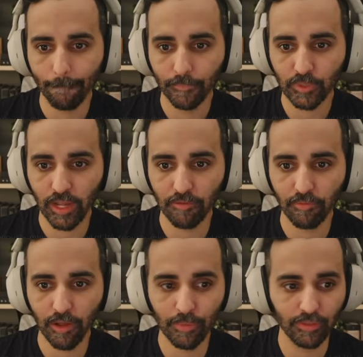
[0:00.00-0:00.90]
So
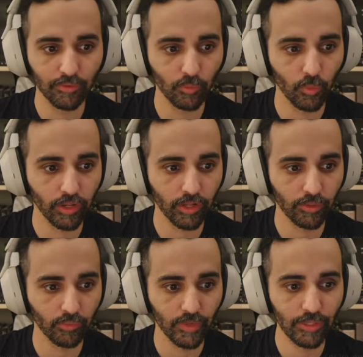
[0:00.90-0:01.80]
I've been working
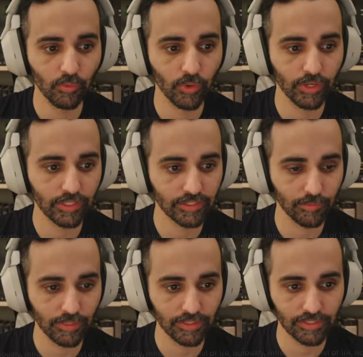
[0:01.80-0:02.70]
on rewording
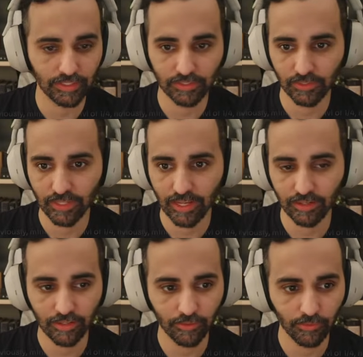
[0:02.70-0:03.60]
some of these things. So yeah,
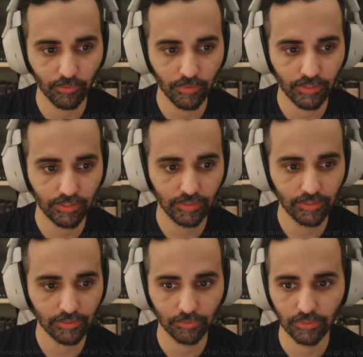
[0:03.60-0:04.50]
I don't know why
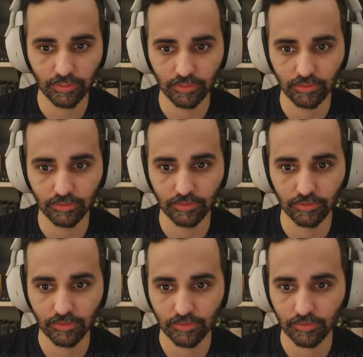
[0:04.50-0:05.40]
this one
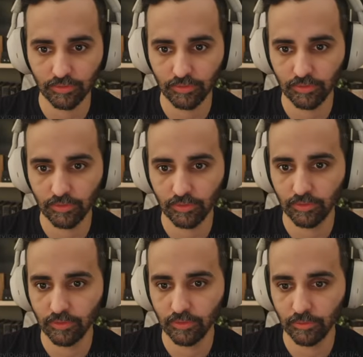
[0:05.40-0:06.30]
is
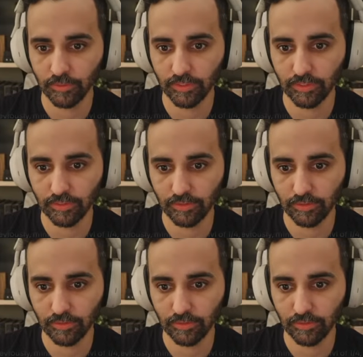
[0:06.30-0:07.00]
doing that.